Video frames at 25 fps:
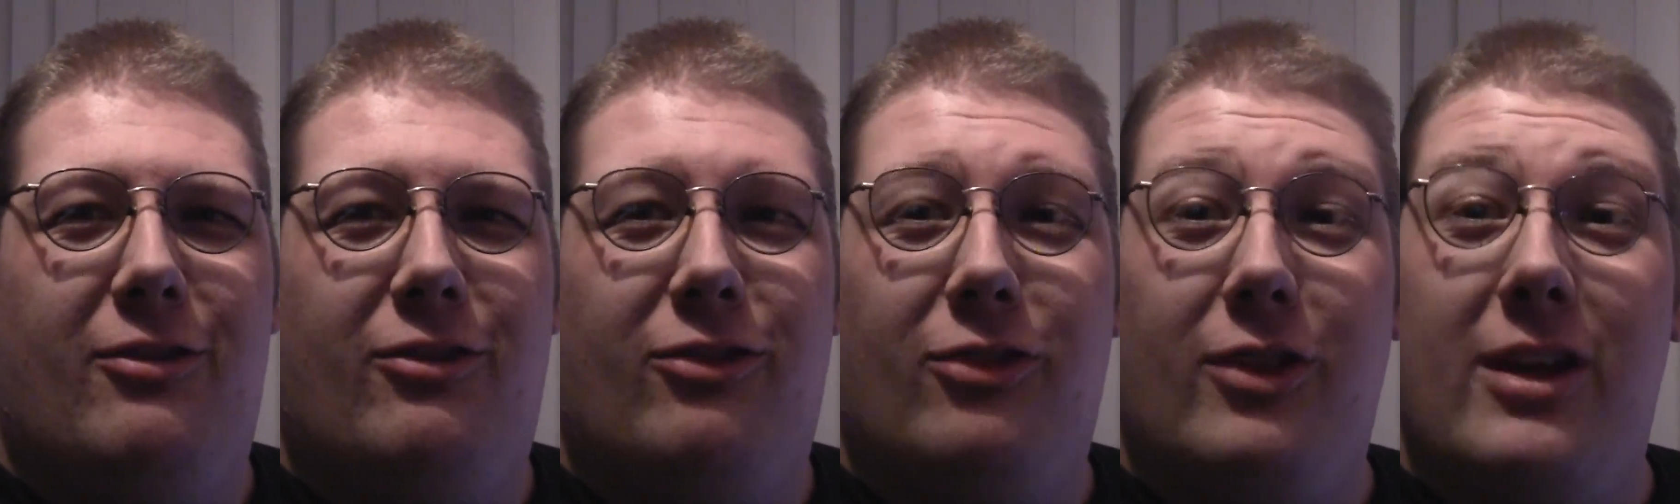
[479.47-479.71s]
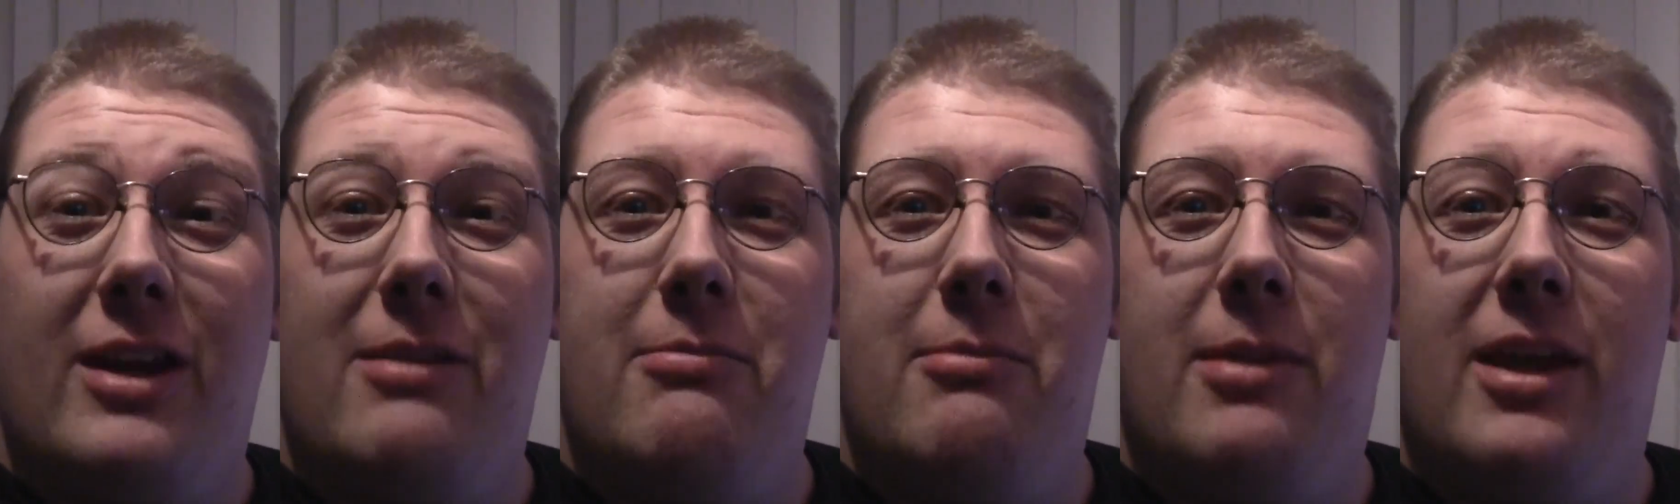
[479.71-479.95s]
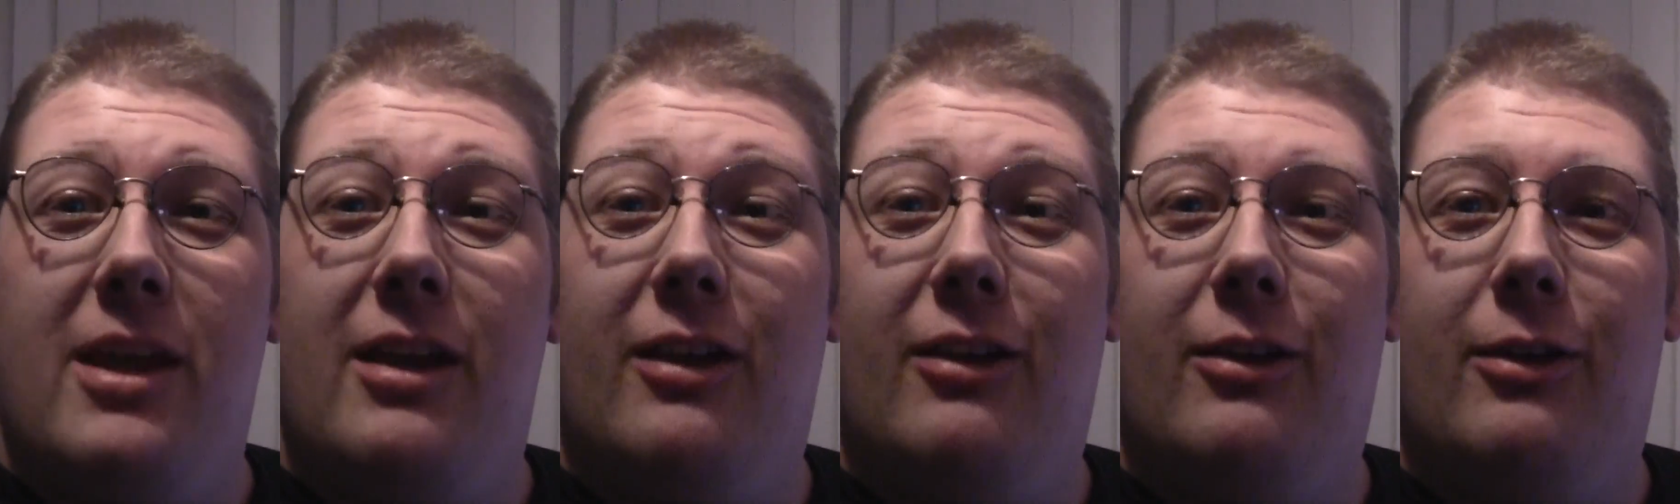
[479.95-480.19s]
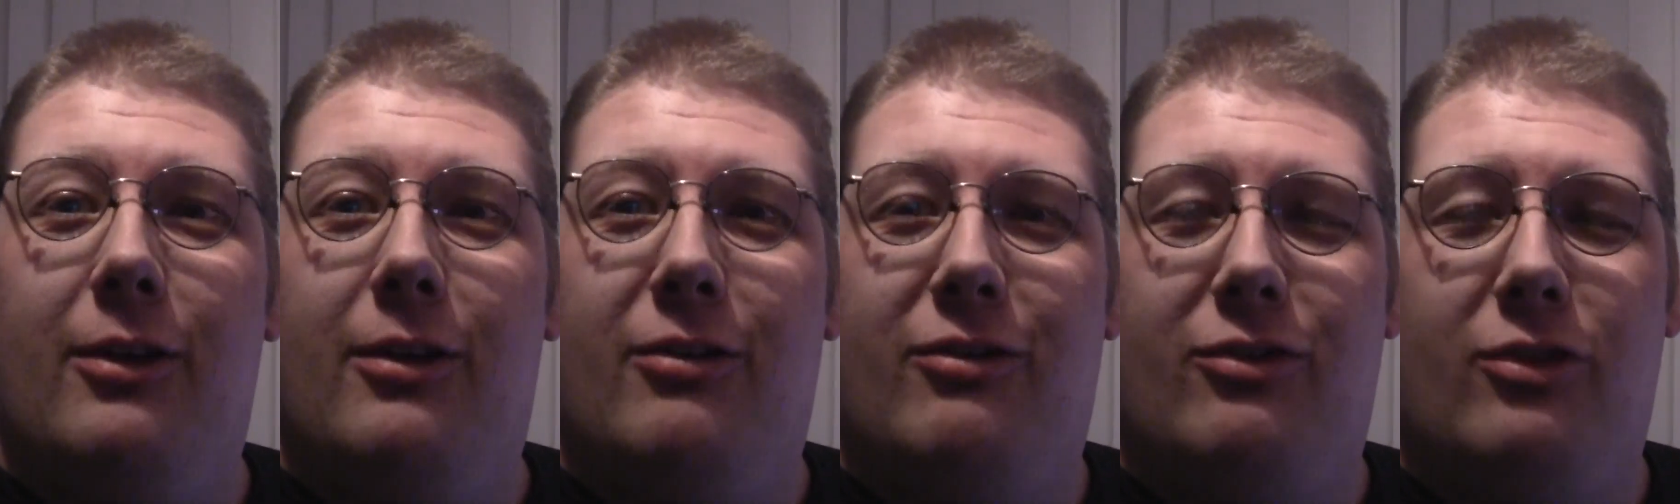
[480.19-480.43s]
free
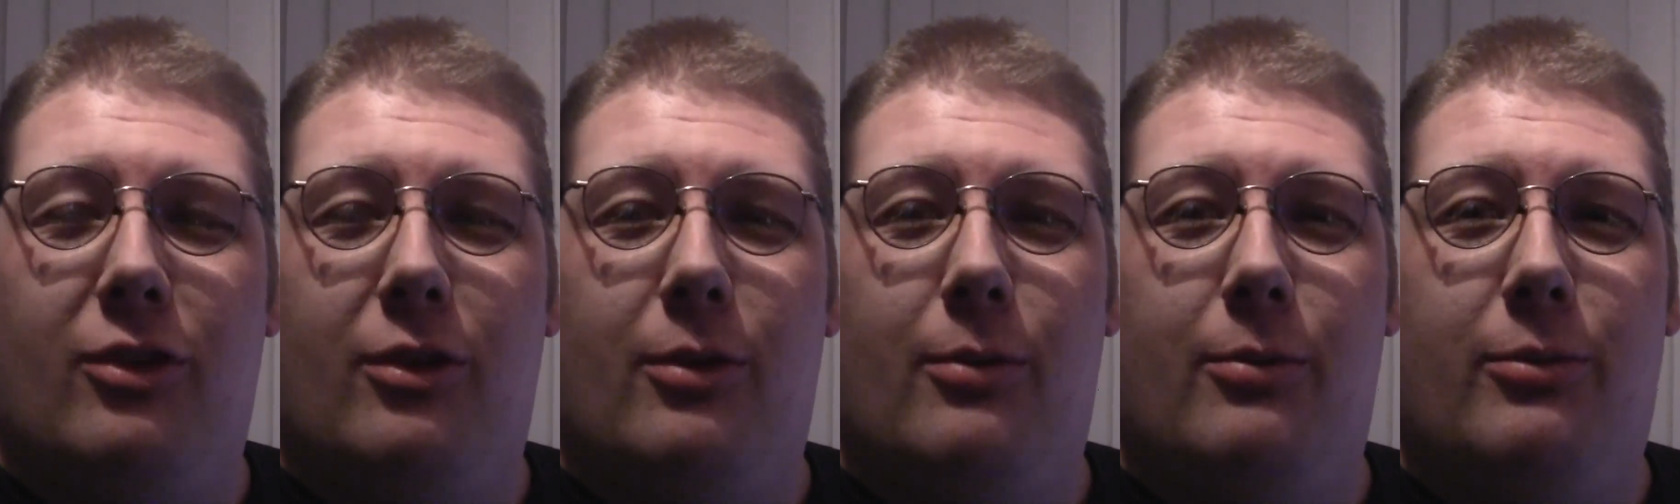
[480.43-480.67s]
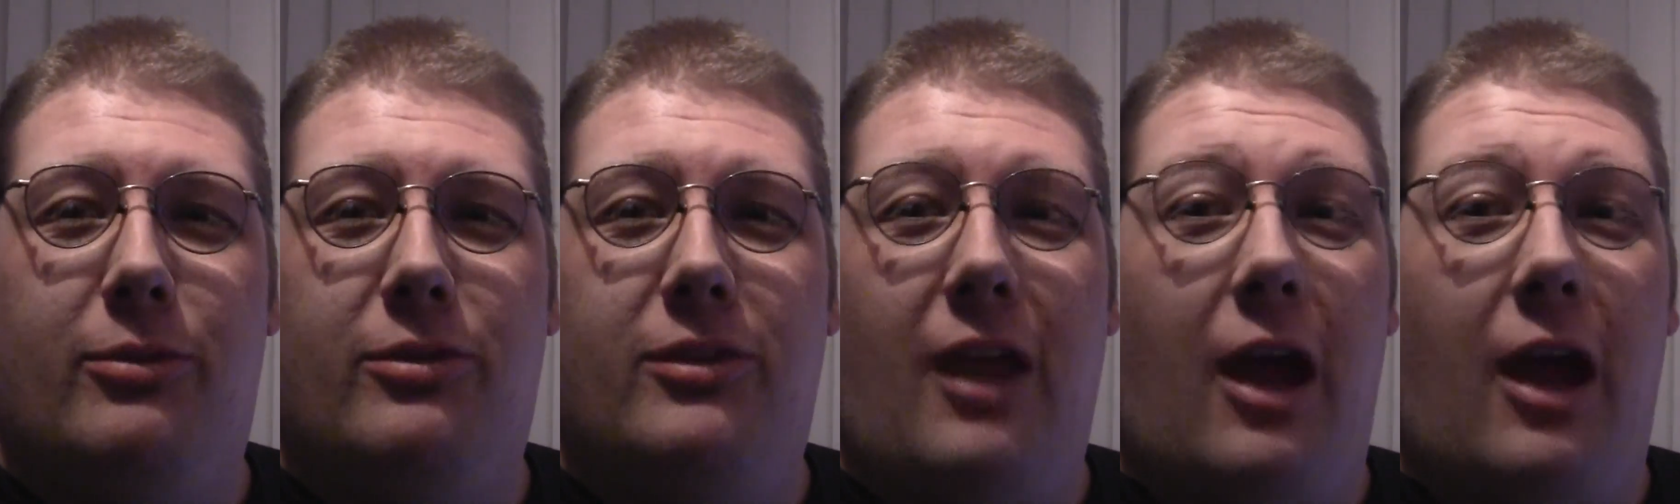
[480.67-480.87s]
meal from